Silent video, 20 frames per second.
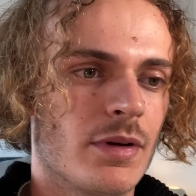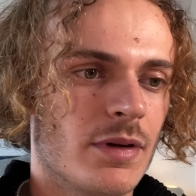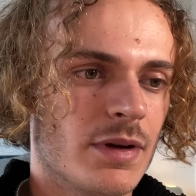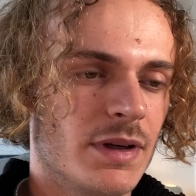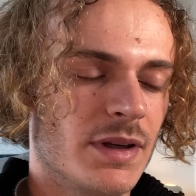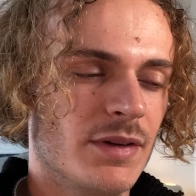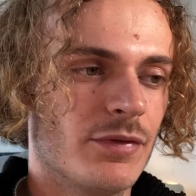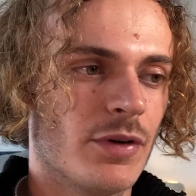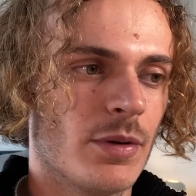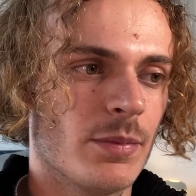
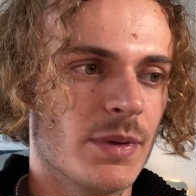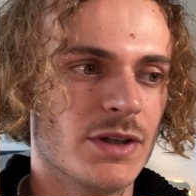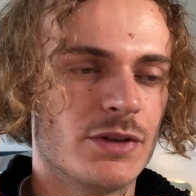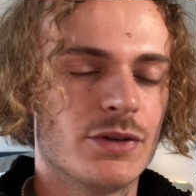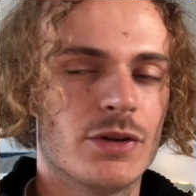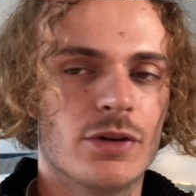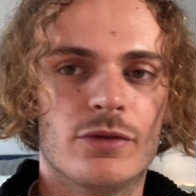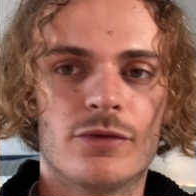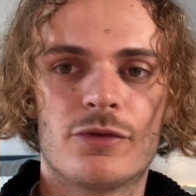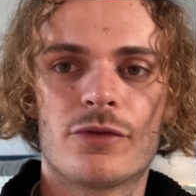
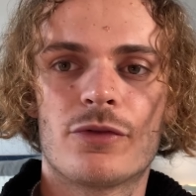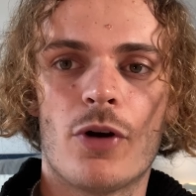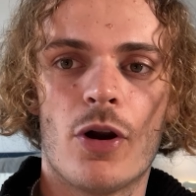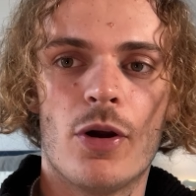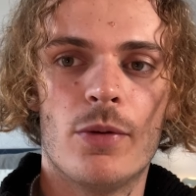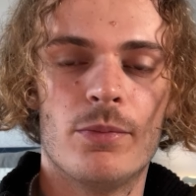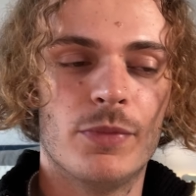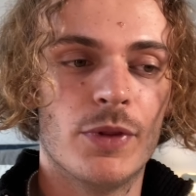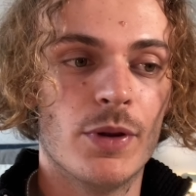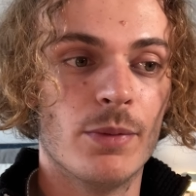information
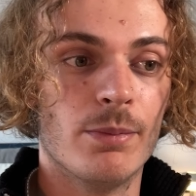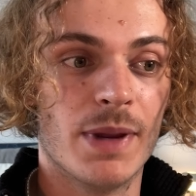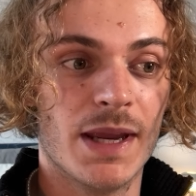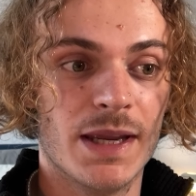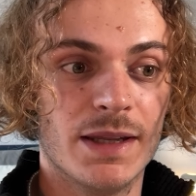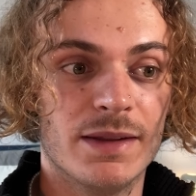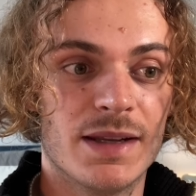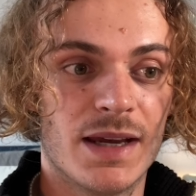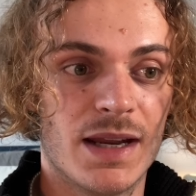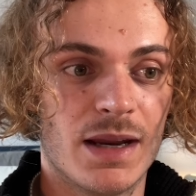from the
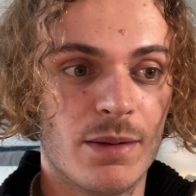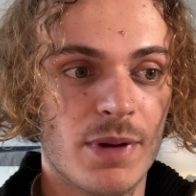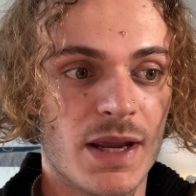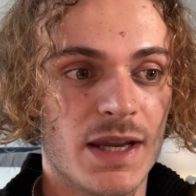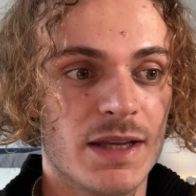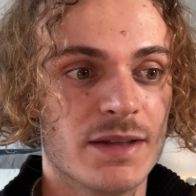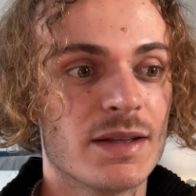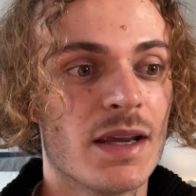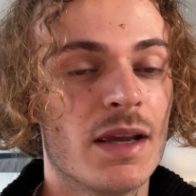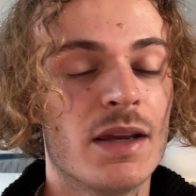main
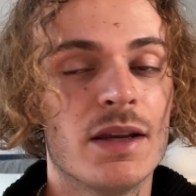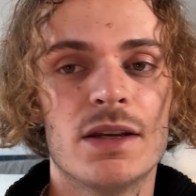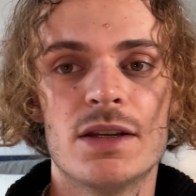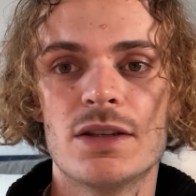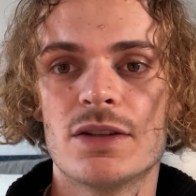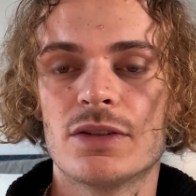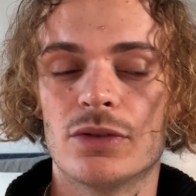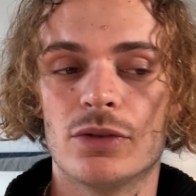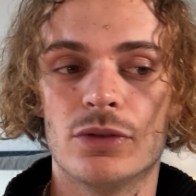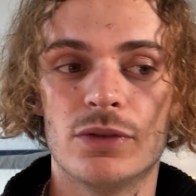database.
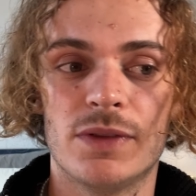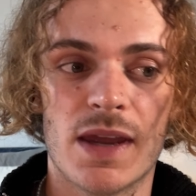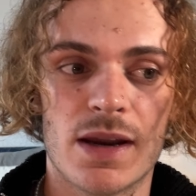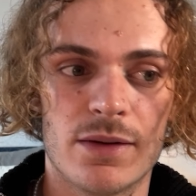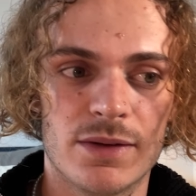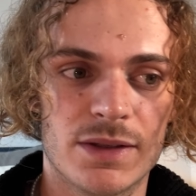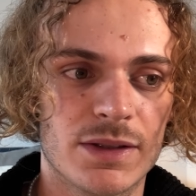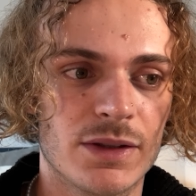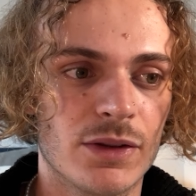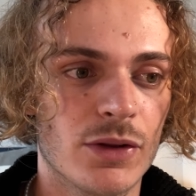So
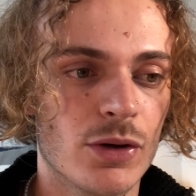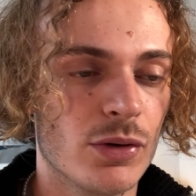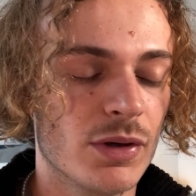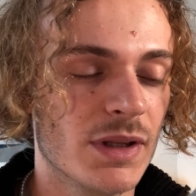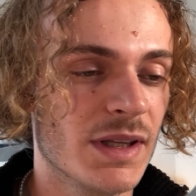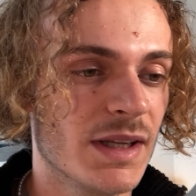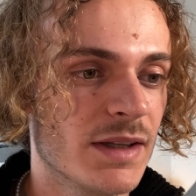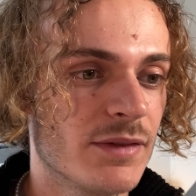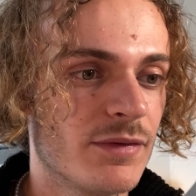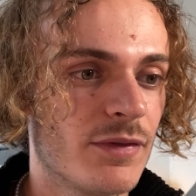there is no
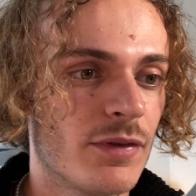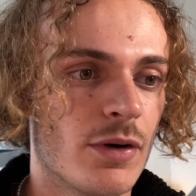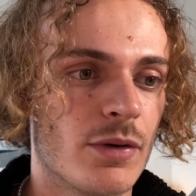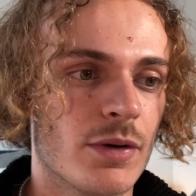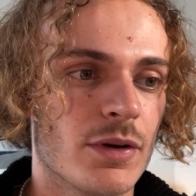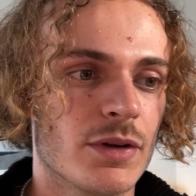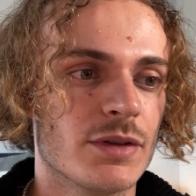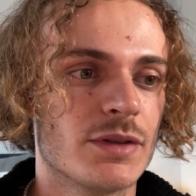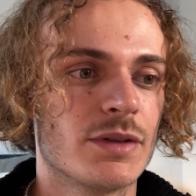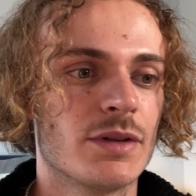need
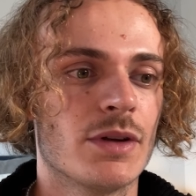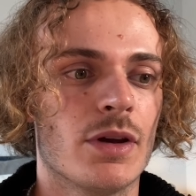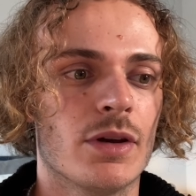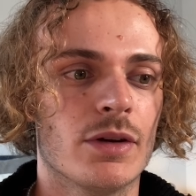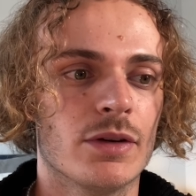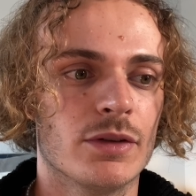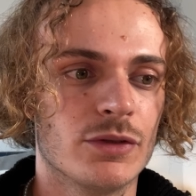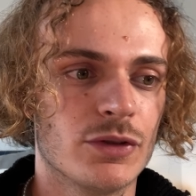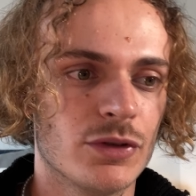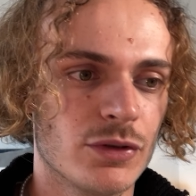for us
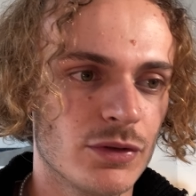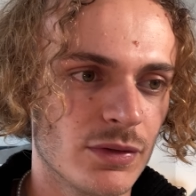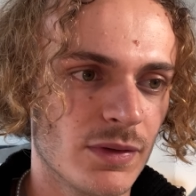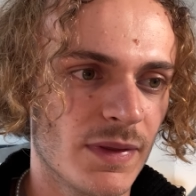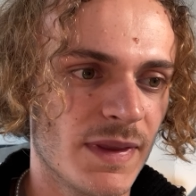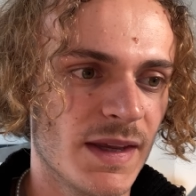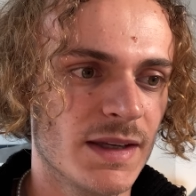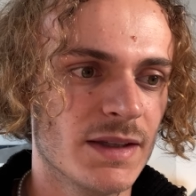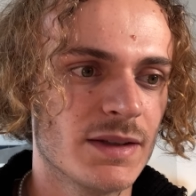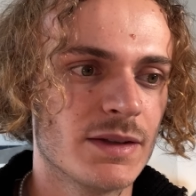to do
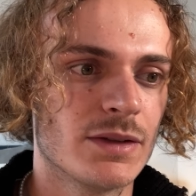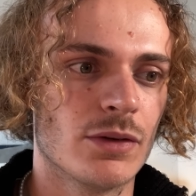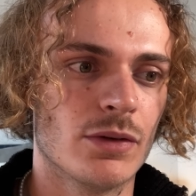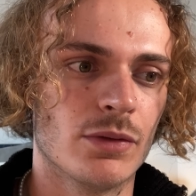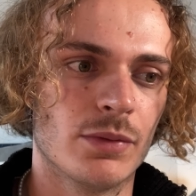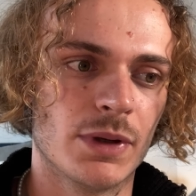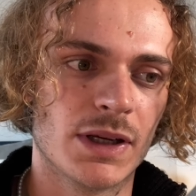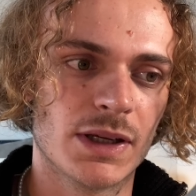this. So we